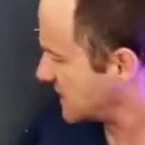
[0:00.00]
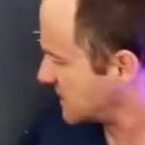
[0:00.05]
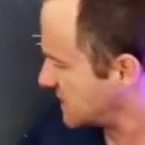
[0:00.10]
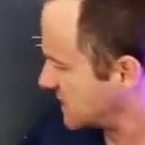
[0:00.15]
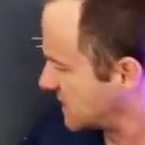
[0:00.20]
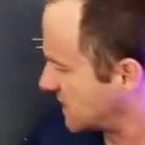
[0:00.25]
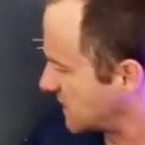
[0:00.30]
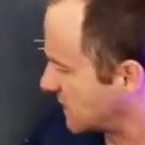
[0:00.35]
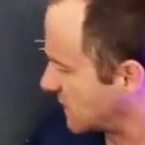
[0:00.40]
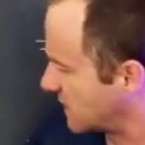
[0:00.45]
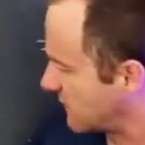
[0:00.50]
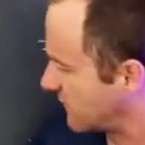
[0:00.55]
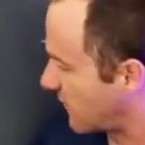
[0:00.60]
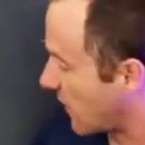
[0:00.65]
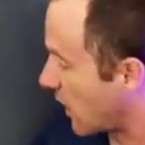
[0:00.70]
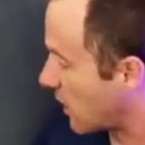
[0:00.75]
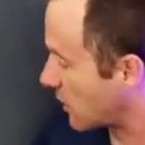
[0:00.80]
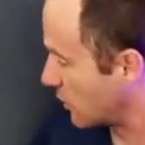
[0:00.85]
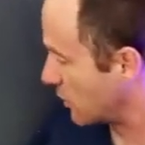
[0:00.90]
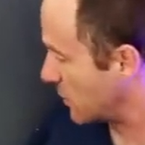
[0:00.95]
to see a
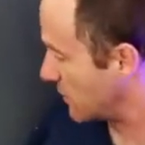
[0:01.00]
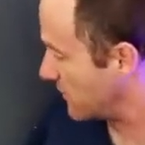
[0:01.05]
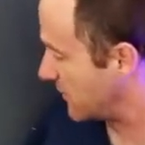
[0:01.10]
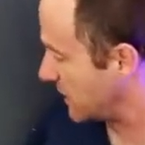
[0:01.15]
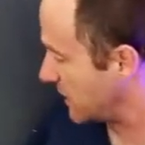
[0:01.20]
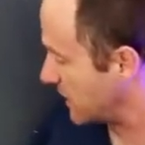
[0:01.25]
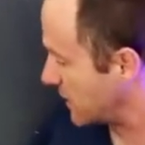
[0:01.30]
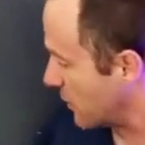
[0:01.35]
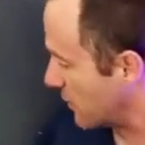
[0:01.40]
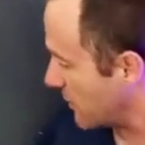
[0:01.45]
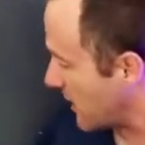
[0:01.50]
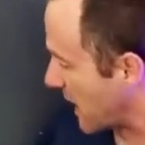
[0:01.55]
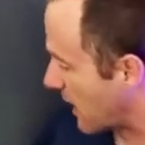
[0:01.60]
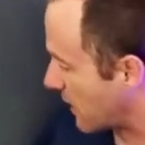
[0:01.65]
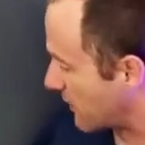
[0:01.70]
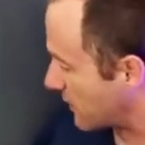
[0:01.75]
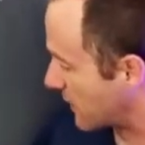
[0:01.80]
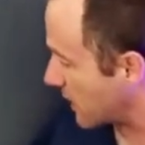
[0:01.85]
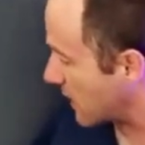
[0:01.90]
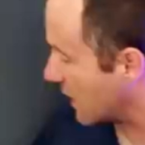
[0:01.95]
follow-up video
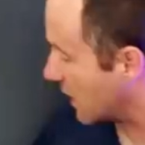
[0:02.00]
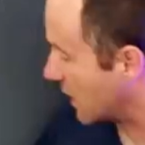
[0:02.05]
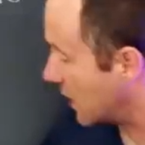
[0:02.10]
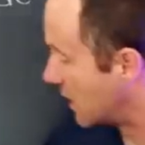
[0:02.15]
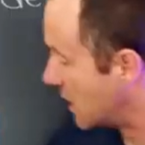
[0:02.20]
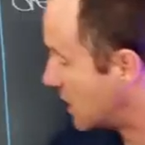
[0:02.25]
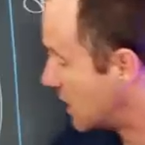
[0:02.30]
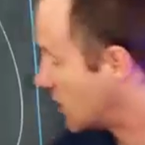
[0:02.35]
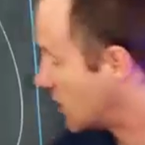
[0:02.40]
about the